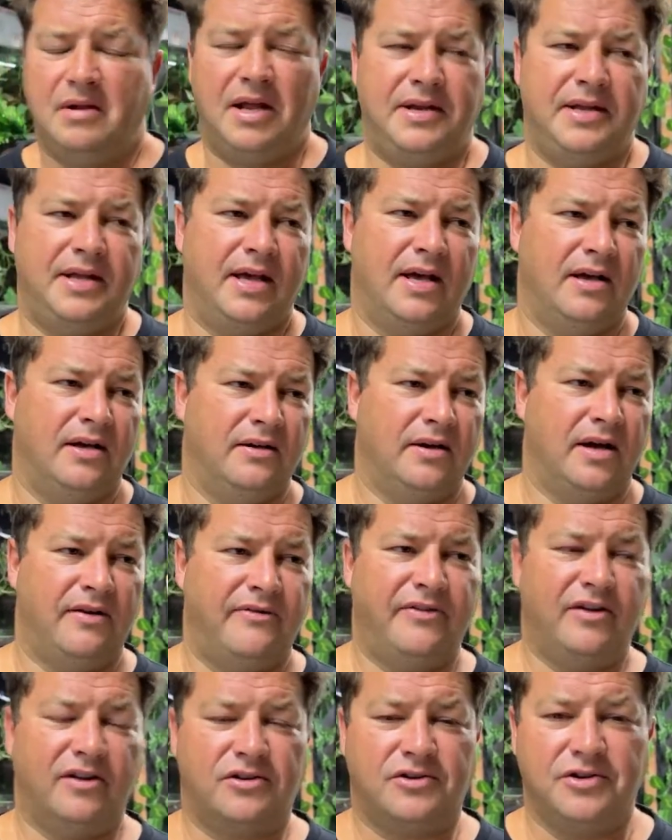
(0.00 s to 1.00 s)
Bloody hell. I
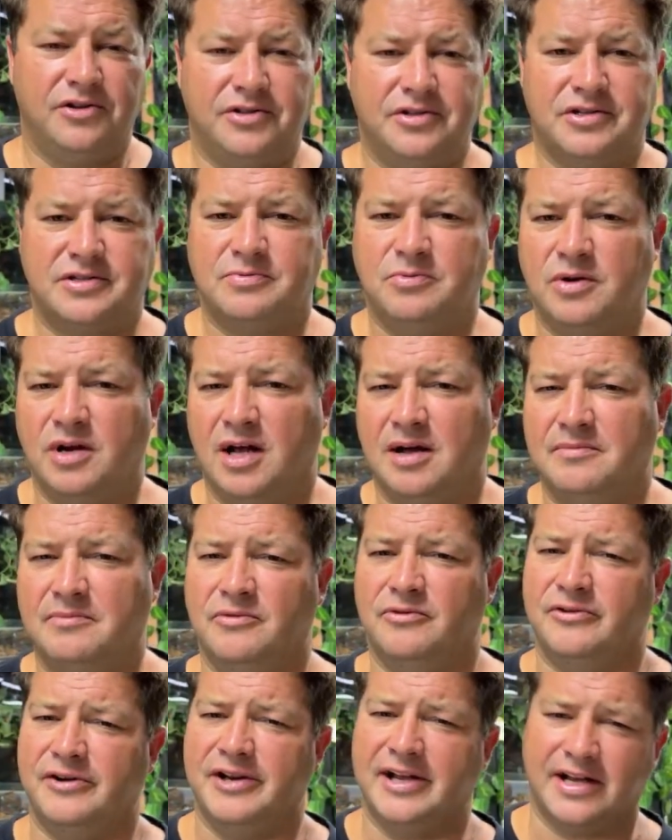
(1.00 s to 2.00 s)
felt good this morning.
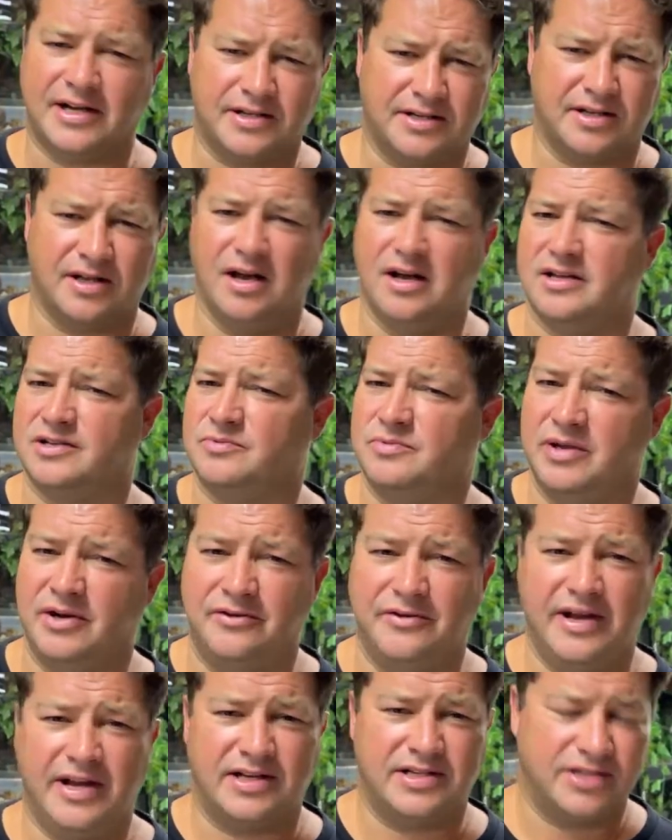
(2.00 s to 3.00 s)
I'm wrecked, guys. We're
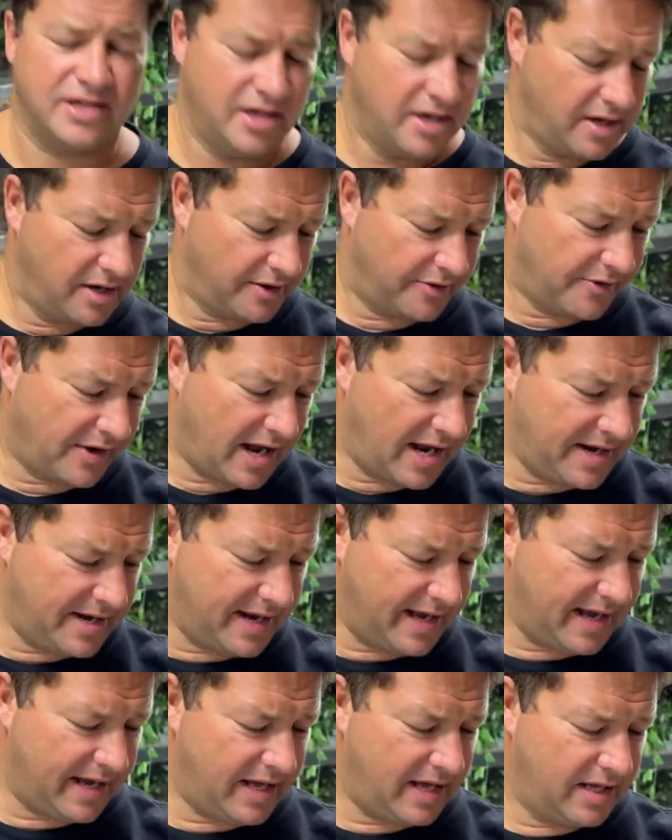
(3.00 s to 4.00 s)
wrecked. Right
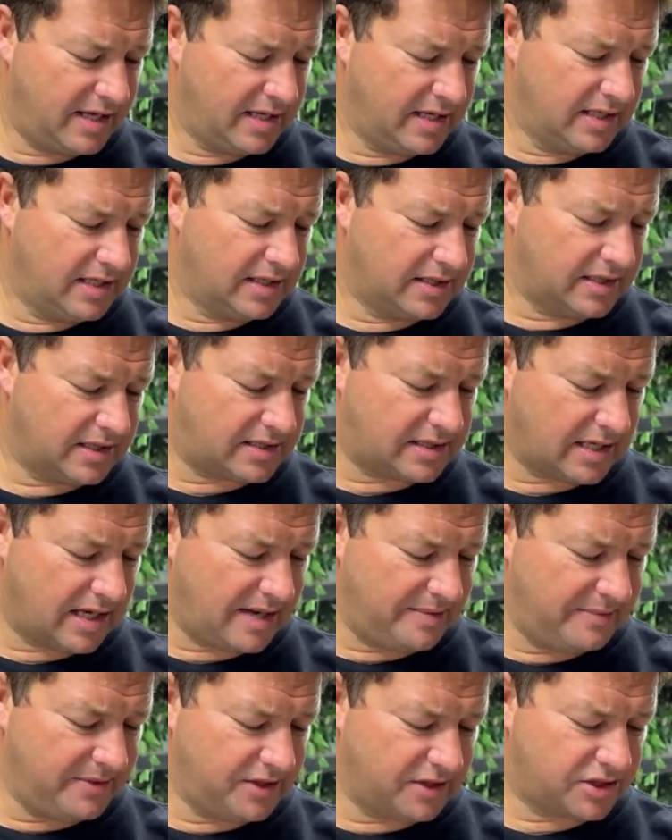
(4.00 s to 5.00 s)
now, the
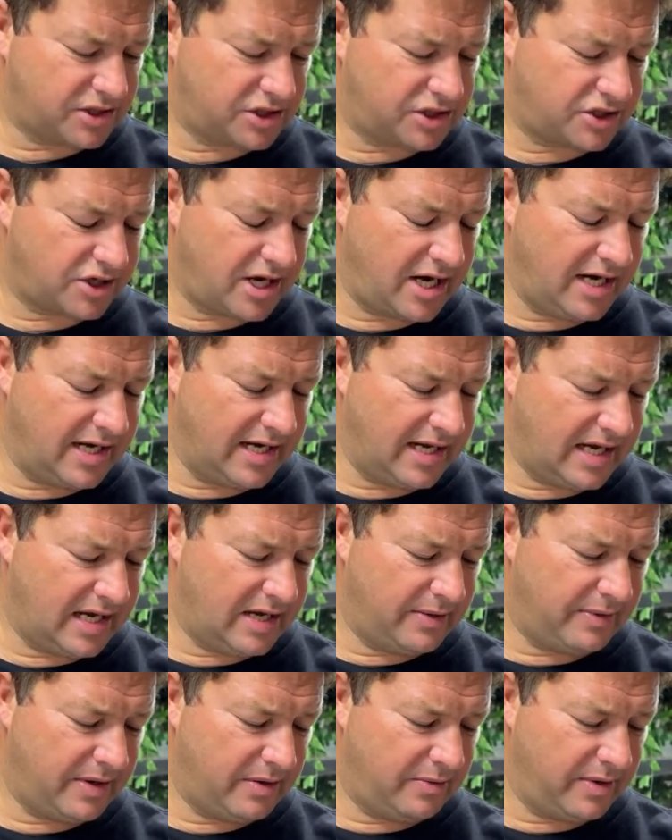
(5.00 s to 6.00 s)
time in
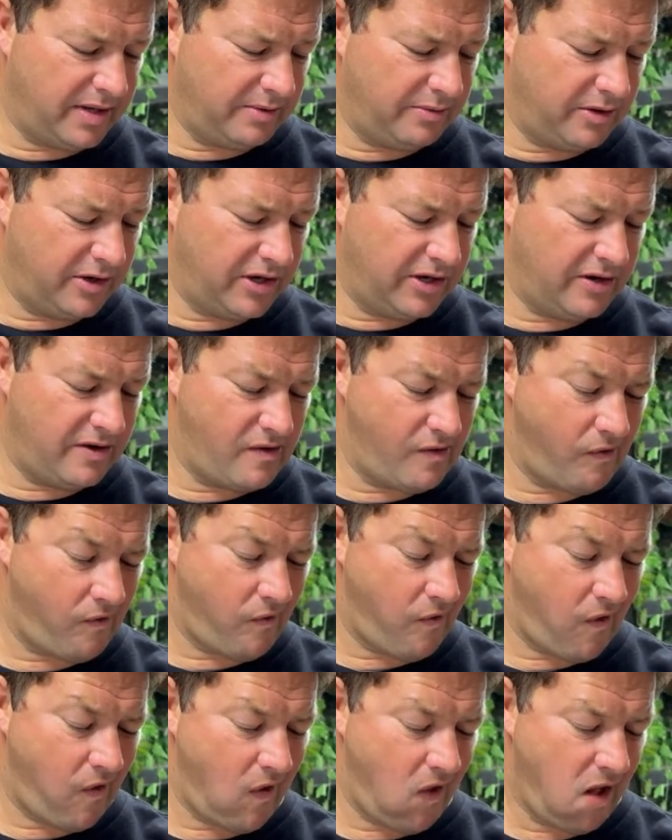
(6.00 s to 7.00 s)
Australia where we were,
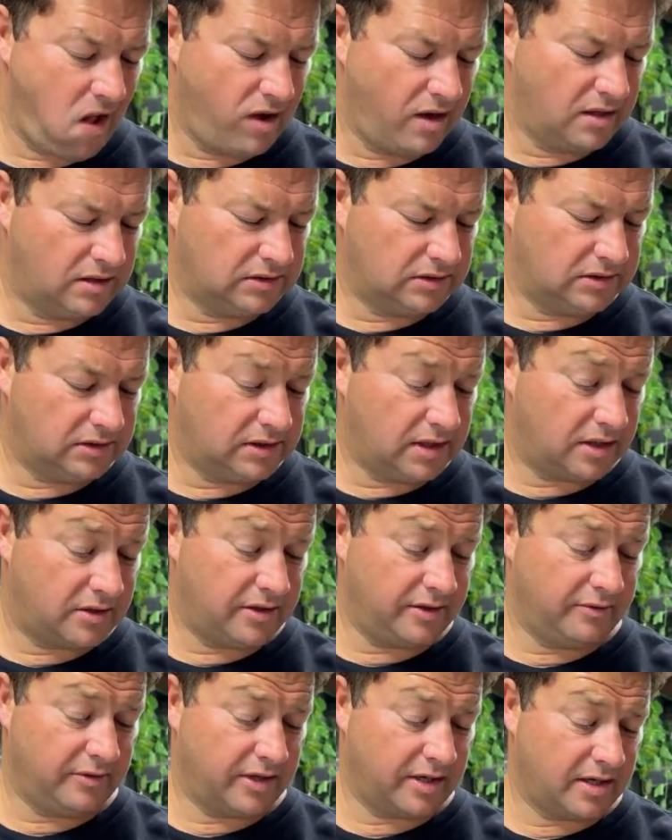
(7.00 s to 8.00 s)
I
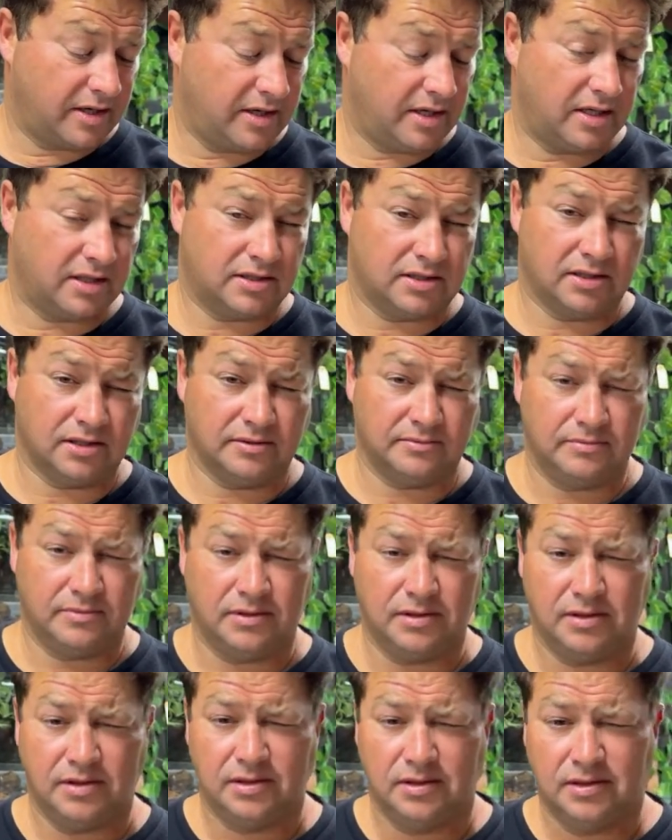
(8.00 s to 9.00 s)
couldn't work out
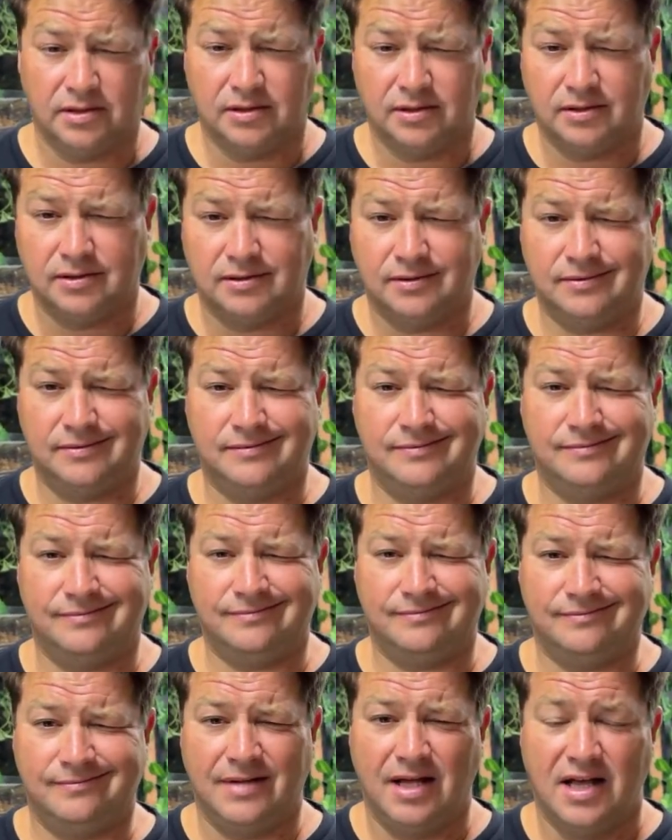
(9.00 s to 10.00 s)
our time.
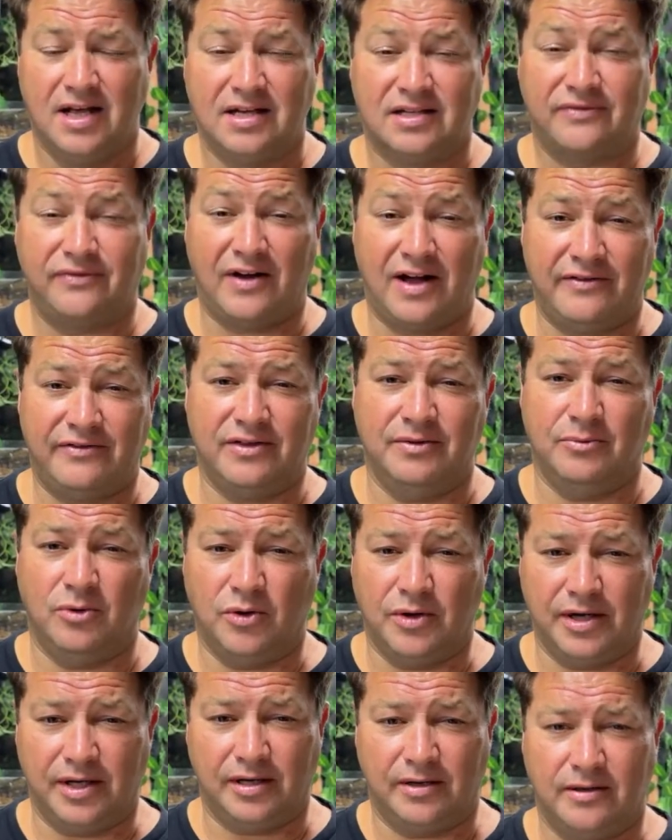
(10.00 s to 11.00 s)
It's 5
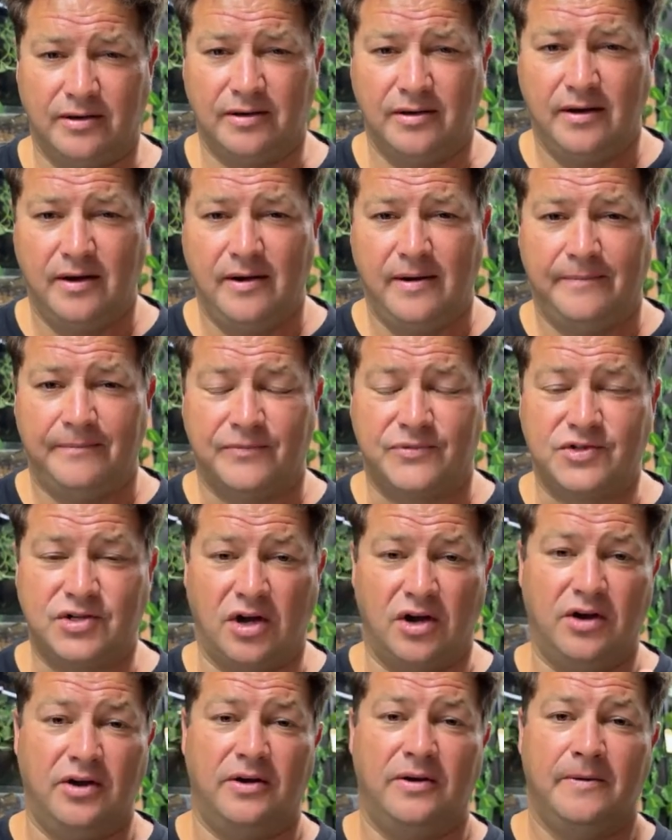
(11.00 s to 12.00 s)
a.m.
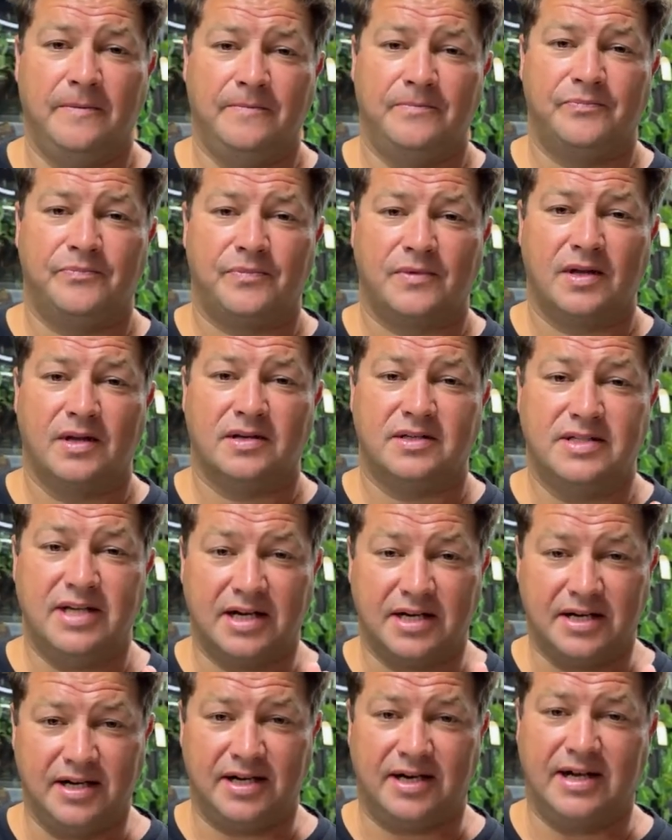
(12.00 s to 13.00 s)
So,
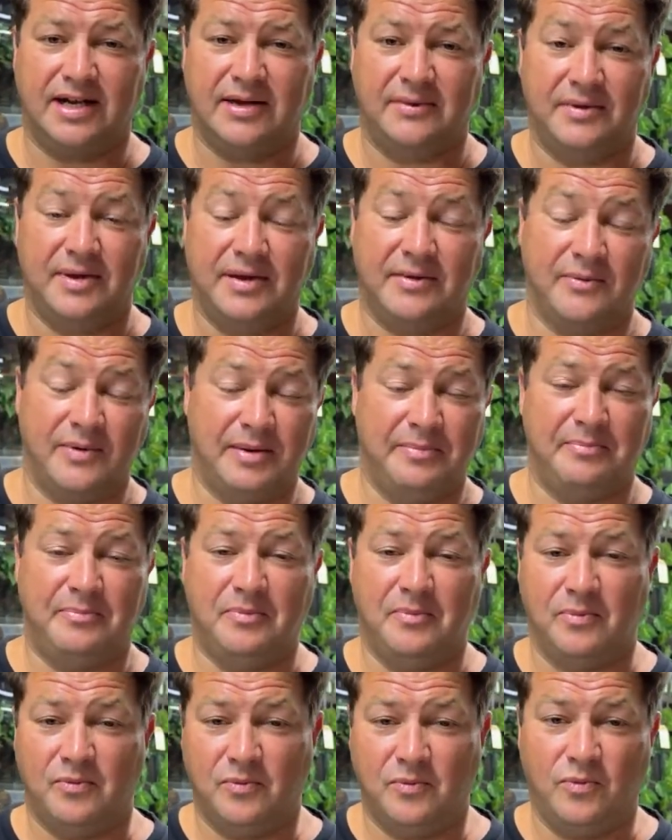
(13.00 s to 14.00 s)
technically,
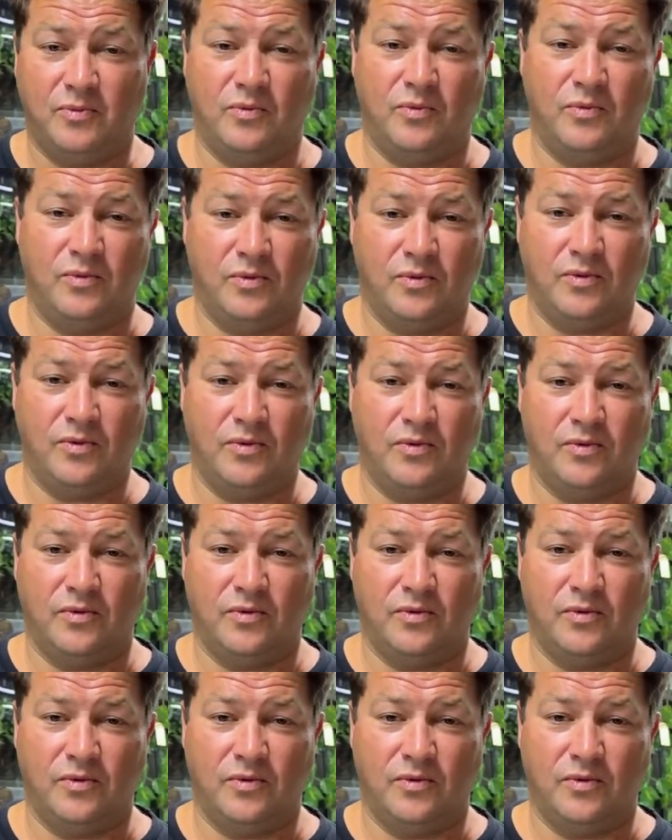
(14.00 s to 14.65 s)
we've